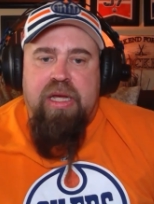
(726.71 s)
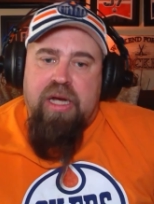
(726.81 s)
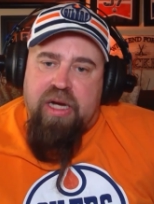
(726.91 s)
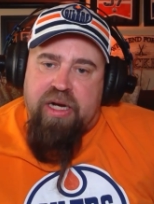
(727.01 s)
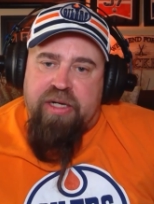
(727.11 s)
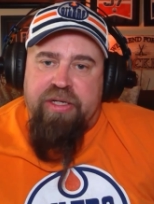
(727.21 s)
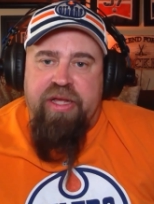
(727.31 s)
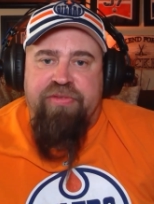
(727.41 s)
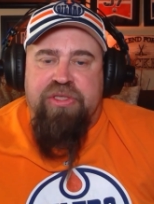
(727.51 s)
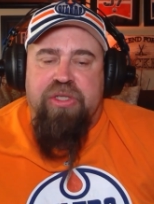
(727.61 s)
Uh,
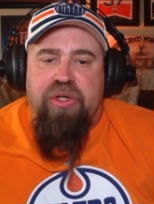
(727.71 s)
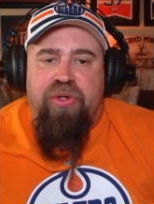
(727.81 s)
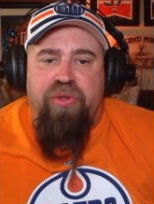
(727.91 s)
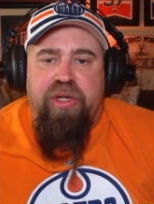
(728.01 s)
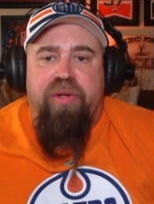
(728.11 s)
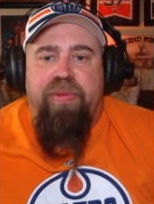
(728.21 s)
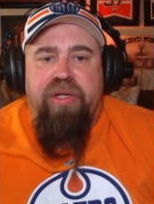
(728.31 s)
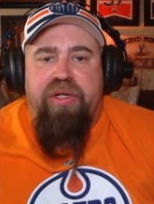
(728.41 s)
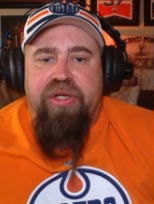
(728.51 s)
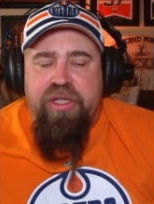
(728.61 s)
if so, it'll be
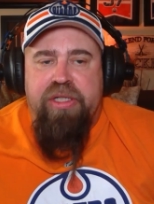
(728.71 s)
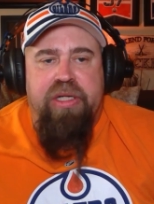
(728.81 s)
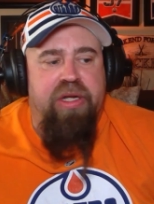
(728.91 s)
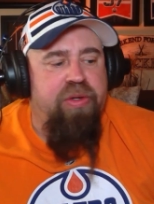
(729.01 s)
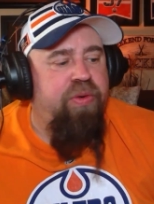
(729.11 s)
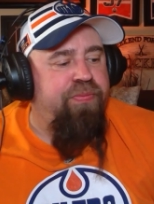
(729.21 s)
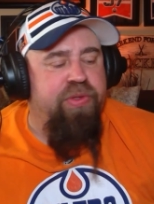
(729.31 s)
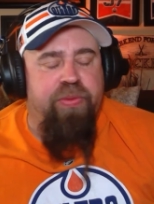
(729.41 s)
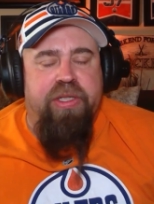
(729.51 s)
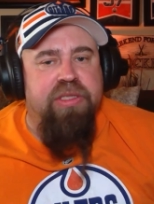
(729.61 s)
good, and hopefully we can